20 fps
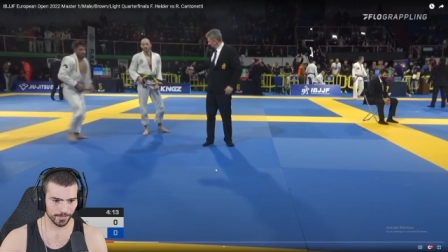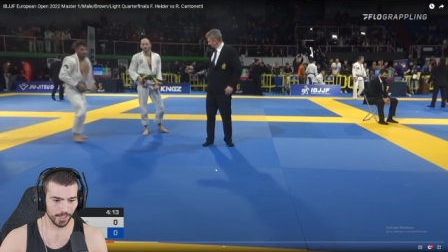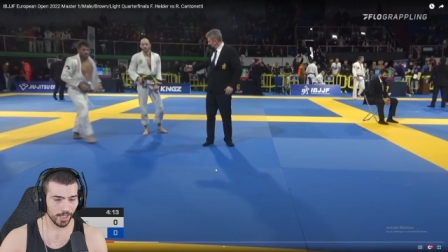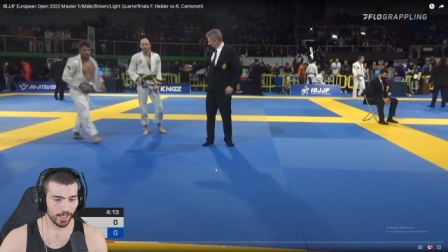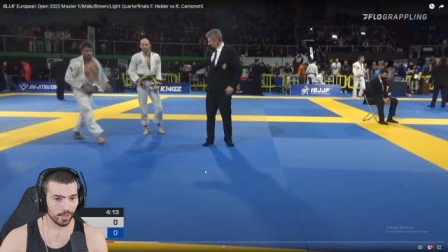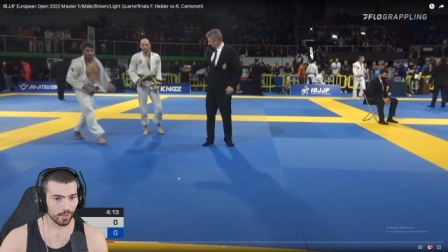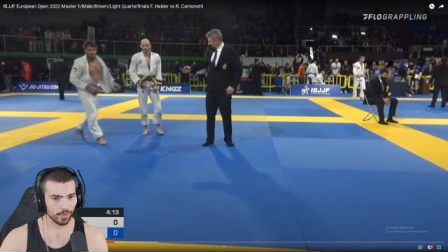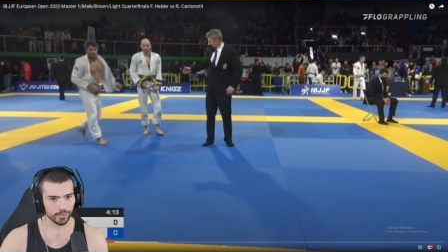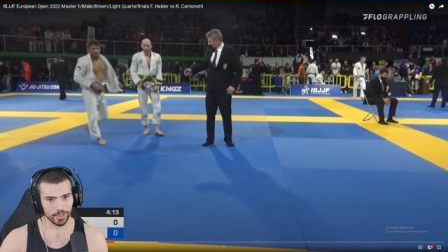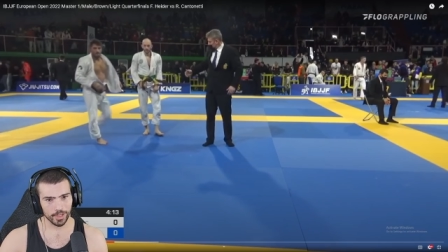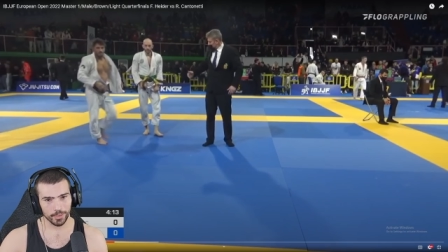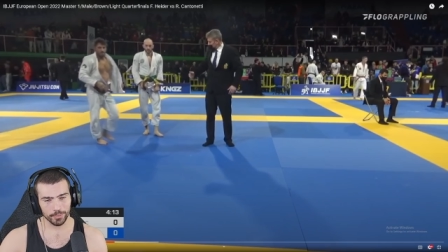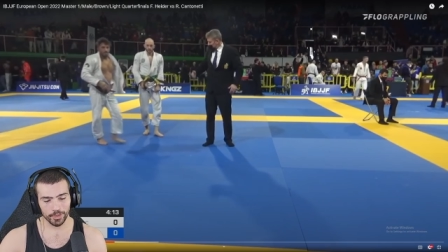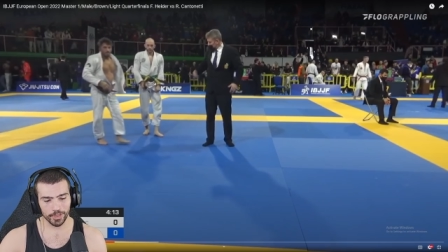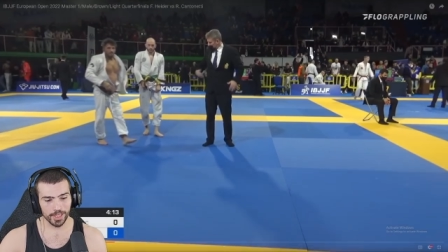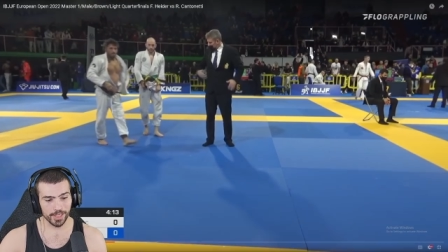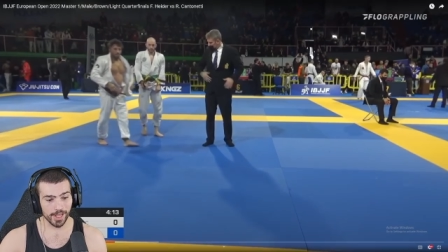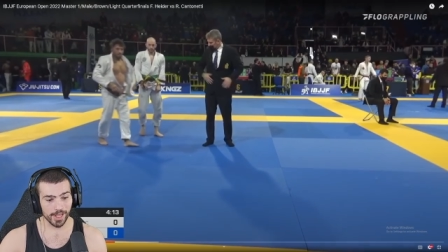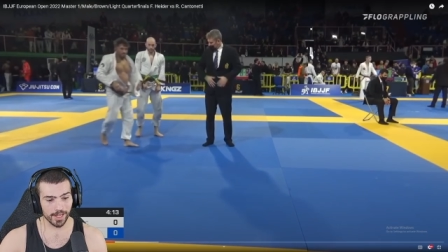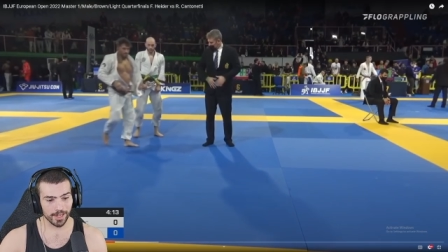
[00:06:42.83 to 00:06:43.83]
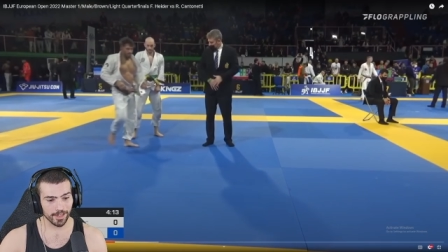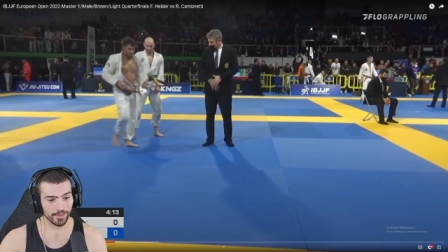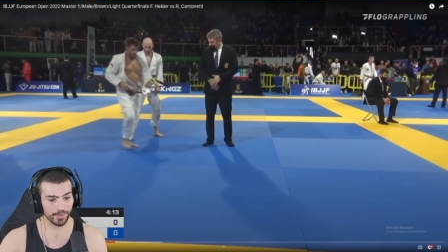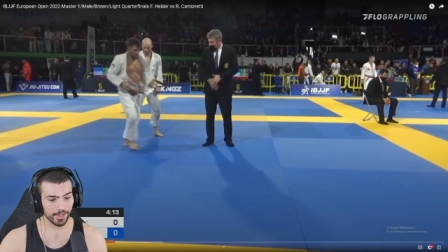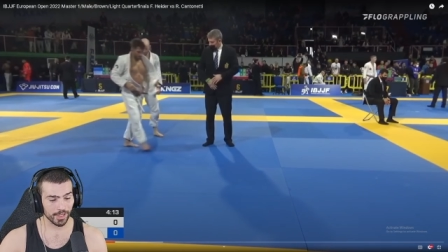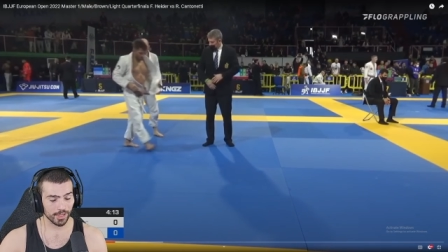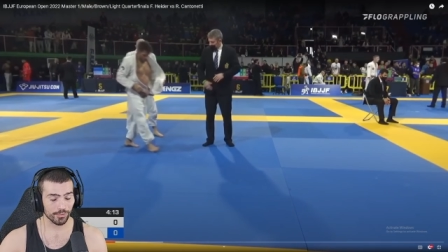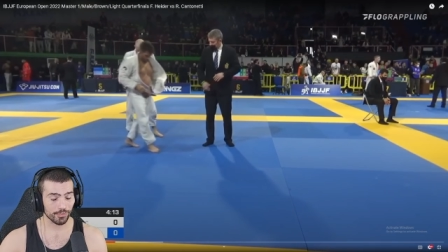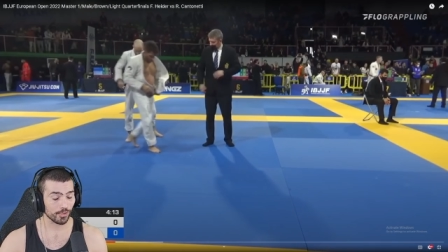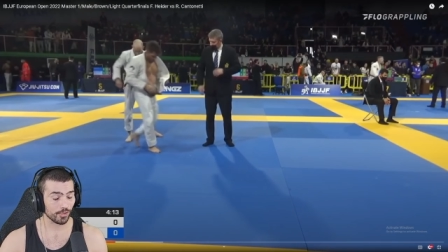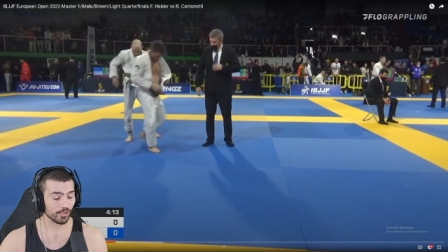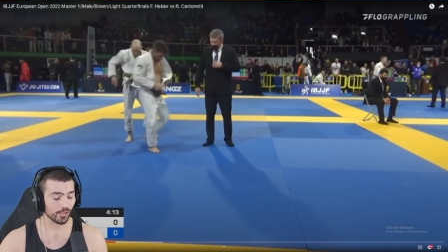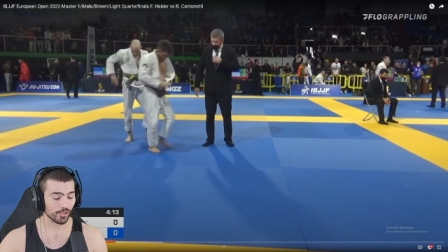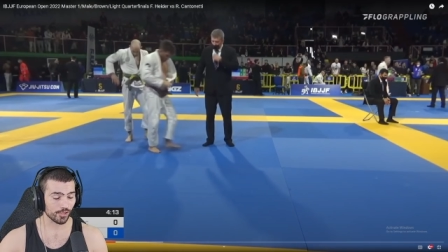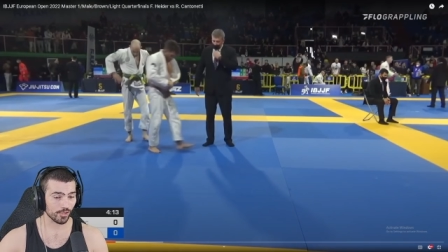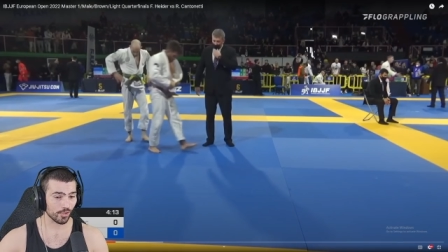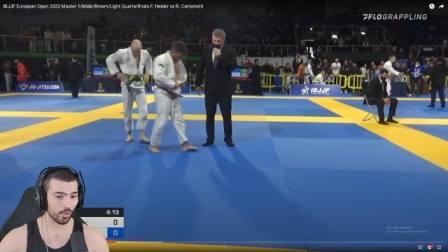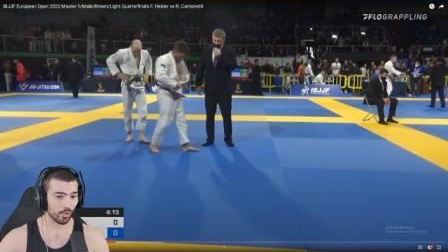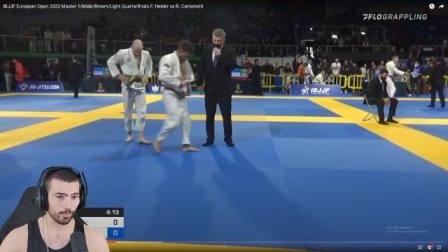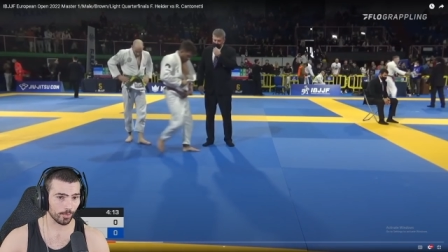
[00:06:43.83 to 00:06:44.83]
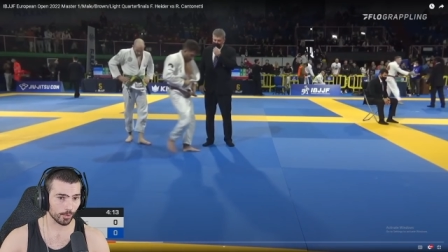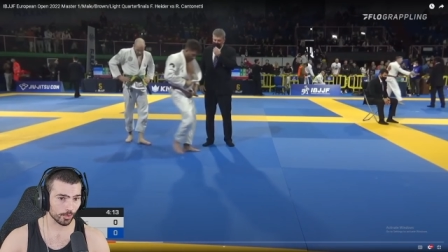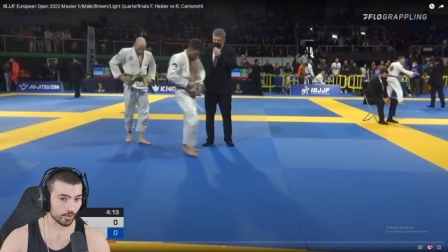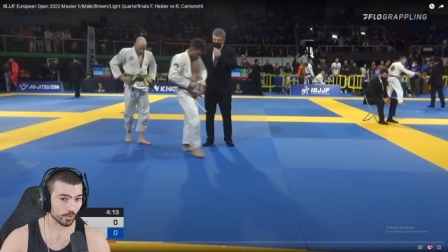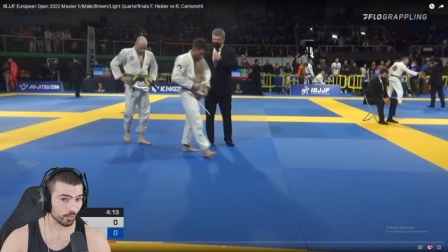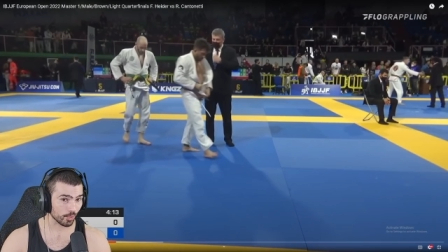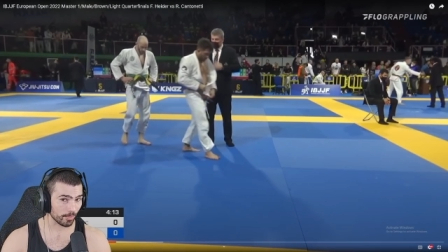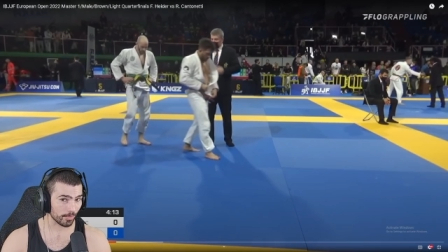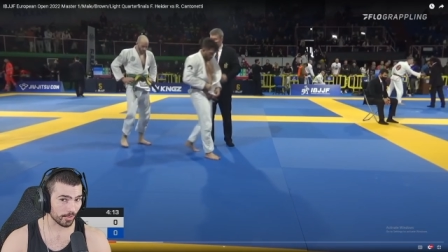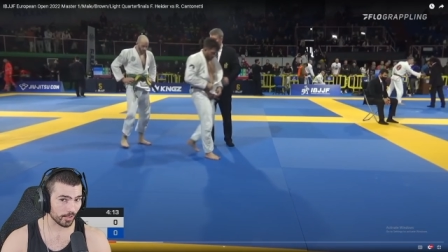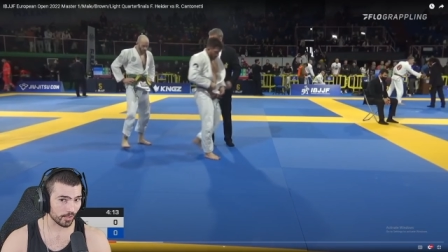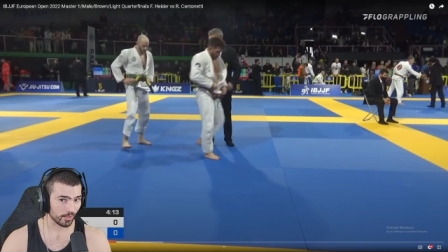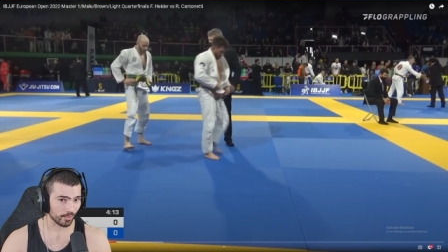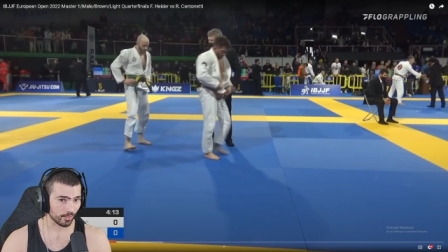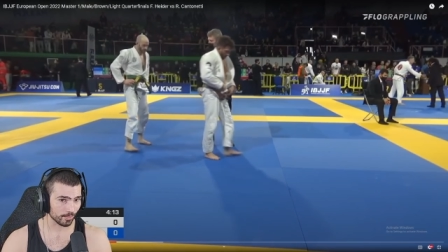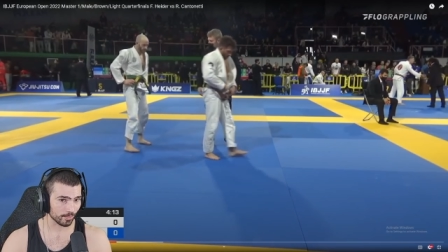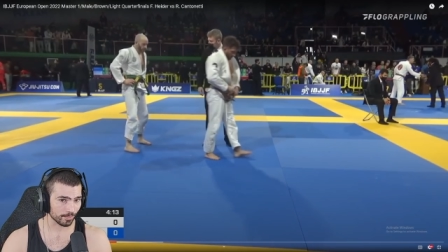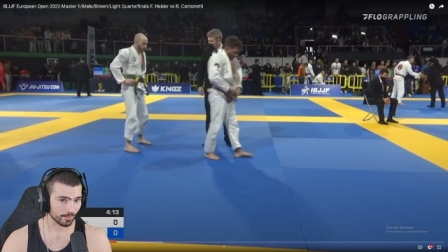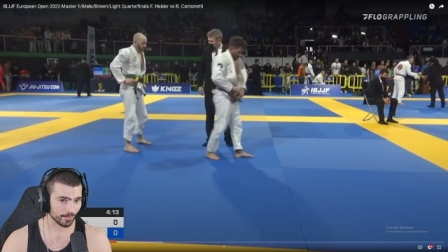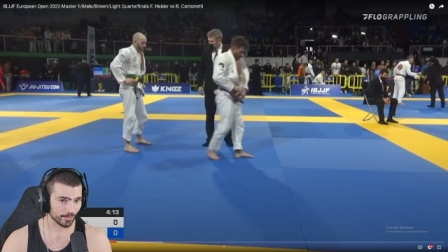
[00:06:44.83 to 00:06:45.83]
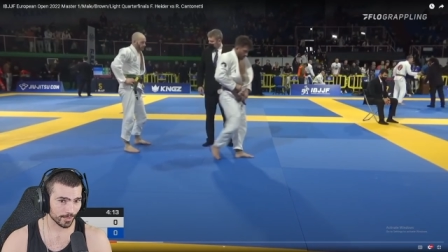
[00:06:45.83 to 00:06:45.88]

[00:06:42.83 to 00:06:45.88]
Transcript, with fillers: Oh, no, he got an advantage for just almost sweeping you